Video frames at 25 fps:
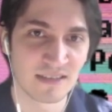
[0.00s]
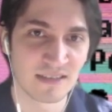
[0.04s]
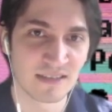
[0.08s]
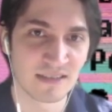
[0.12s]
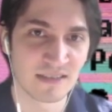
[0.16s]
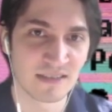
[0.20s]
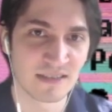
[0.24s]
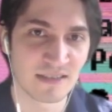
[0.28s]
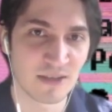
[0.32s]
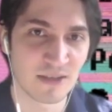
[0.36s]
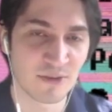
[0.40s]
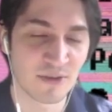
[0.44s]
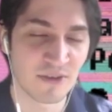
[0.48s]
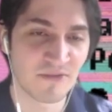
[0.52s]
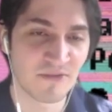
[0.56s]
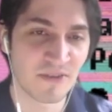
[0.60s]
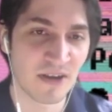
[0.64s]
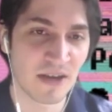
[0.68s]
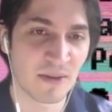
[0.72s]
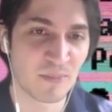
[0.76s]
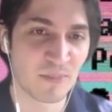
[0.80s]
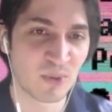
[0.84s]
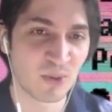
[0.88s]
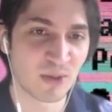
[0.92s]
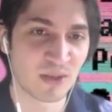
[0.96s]
So if
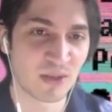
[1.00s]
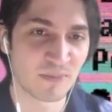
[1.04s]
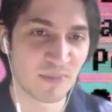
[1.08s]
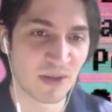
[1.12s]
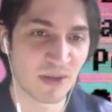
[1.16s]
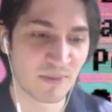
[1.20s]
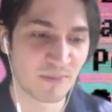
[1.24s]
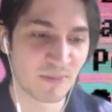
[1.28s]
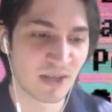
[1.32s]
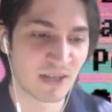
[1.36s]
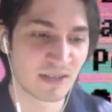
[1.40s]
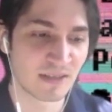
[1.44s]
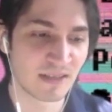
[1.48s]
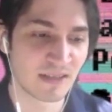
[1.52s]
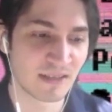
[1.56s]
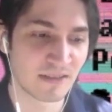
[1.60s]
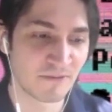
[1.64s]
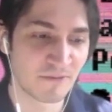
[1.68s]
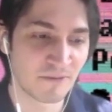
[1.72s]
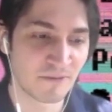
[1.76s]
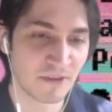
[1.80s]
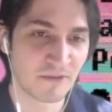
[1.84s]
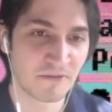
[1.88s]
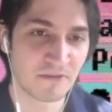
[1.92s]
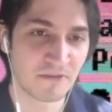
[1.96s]
I put my money in
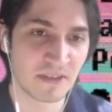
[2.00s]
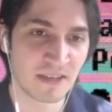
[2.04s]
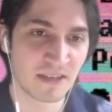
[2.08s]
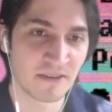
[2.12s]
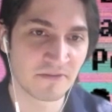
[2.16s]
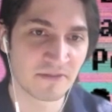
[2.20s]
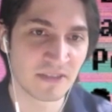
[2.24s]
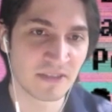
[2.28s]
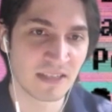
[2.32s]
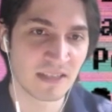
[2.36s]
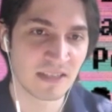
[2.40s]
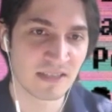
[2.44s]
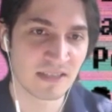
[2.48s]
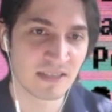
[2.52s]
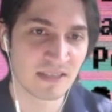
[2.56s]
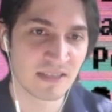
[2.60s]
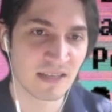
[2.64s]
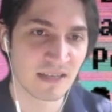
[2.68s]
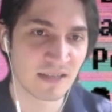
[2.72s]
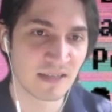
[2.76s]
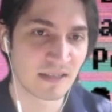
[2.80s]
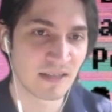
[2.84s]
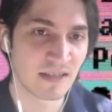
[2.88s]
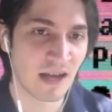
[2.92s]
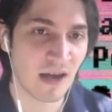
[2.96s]
50 of these,
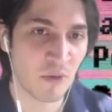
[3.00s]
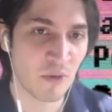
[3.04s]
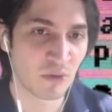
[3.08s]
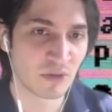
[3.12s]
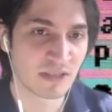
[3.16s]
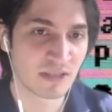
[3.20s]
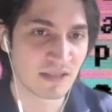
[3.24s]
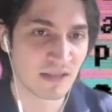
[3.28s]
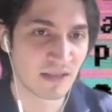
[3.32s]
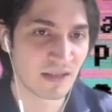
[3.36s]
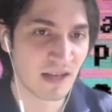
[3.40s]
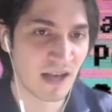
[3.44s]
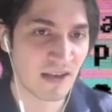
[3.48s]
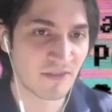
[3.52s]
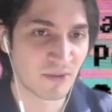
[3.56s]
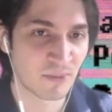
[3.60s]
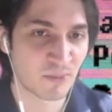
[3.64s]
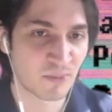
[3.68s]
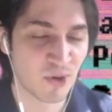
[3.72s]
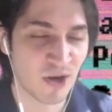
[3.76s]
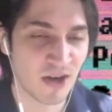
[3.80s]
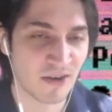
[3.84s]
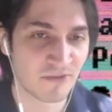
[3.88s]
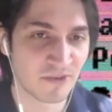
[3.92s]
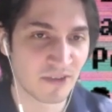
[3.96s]
then I will still have a
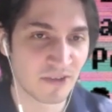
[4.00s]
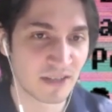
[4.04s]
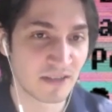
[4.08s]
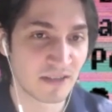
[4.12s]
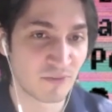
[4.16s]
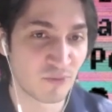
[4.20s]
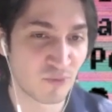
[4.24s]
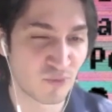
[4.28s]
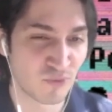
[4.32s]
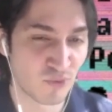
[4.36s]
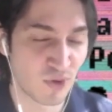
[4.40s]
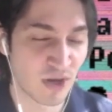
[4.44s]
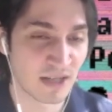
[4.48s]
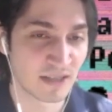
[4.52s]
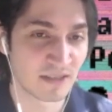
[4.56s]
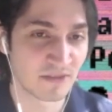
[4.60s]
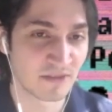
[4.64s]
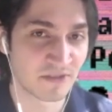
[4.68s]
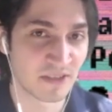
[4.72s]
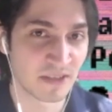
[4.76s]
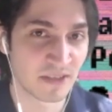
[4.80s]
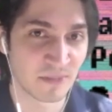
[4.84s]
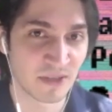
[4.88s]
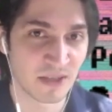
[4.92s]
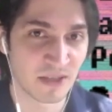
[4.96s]
profit if one
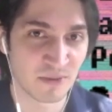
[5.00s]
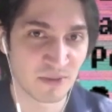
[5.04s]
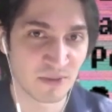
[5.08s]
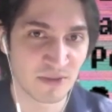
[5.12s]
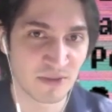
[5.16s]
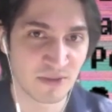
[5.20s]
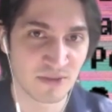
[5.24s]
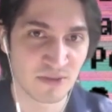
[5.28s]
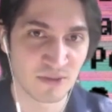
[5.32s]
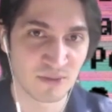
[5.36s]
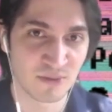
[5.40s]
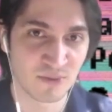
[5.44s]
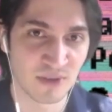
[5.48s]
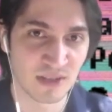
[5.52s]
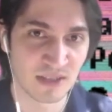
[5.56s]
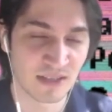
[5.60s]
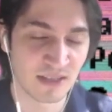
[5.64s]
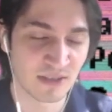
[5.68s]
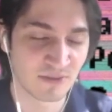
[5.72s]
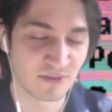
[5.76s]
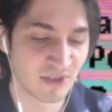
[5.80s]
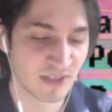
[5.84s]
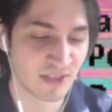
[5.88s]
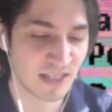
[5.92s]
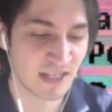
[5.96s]
of them goes right.
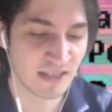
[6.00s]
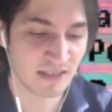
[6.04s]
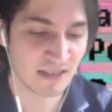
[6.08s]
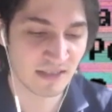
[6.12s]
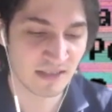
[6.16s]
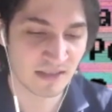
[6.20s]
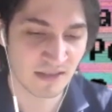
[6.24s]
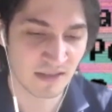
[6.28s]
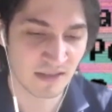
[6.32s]
100x